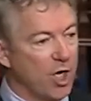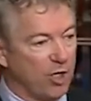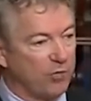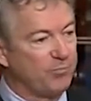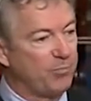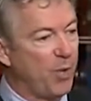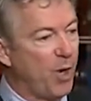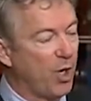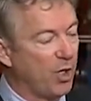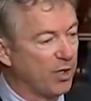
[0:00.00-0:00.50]

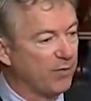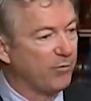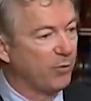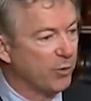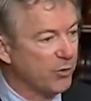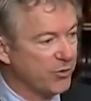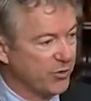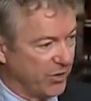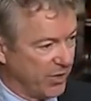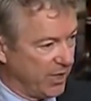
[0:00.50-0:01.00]
of part of
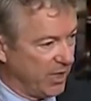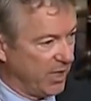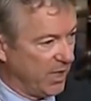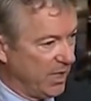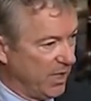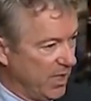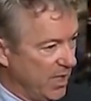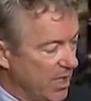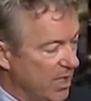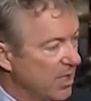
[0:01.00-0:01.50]
her
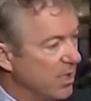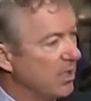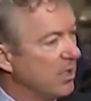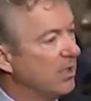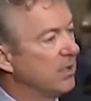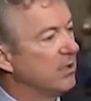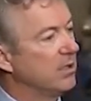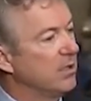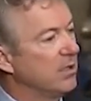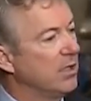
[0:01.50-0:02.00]
city
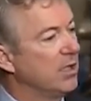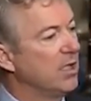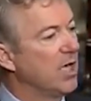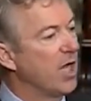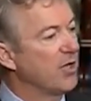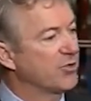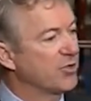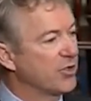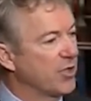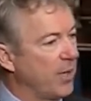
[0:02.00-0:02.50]

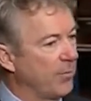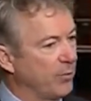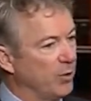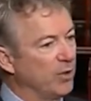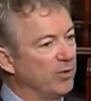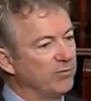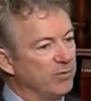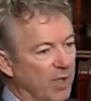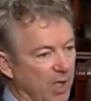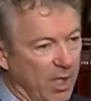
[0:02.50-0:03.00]
a
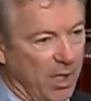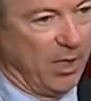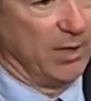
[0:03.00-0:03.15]
summer of